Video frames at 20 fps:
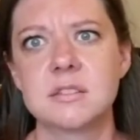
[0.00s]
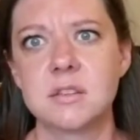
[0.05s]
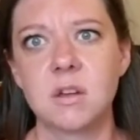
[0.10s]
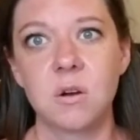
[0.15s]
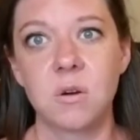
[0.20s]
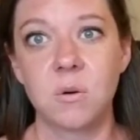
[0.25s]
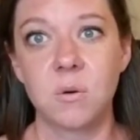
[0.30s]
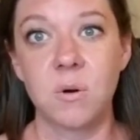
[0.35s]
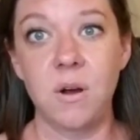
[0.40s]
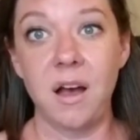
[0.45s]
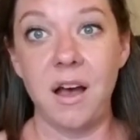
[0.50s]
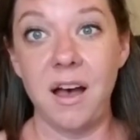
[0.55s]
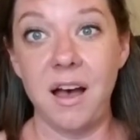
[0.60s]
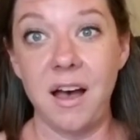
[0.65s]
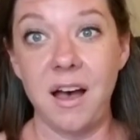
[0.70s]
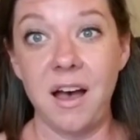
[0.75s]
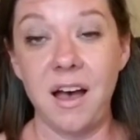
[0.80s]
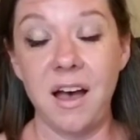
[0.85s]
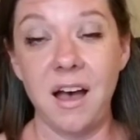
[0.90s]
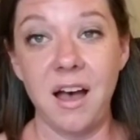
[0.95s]
So
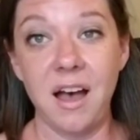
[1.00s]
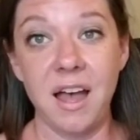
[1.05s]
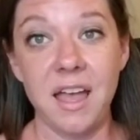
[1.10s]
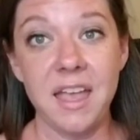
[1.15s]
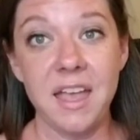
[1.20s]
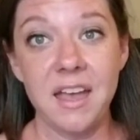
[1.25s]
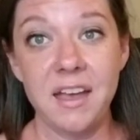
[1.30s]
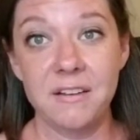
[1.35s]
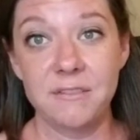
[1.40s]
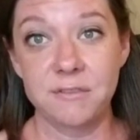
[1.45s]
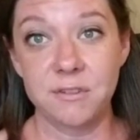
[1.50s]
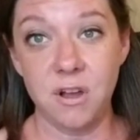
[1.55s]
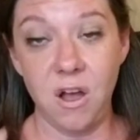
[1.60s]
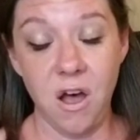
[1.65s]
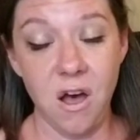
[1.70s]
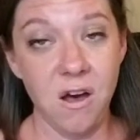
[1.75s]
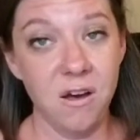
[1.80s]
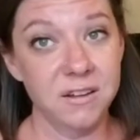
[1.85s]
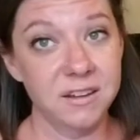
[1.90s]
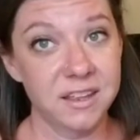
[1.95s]
I
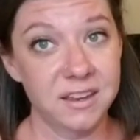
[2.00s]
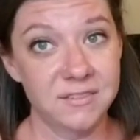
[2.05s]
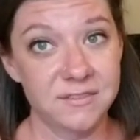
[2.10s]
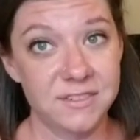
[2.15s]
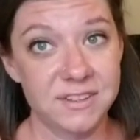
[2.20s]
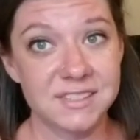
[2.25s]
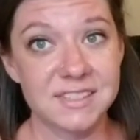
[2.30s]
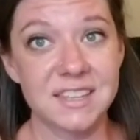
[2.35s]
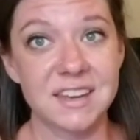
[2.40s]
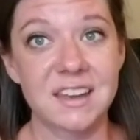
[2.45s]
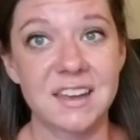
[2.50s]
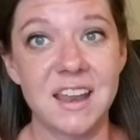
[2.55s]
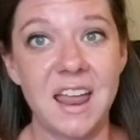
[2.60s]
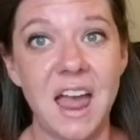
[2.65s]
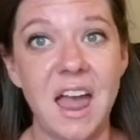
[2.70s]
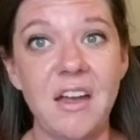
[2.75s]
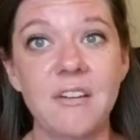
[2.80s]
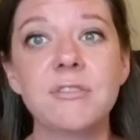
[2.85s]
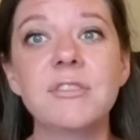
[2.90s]
have called and visited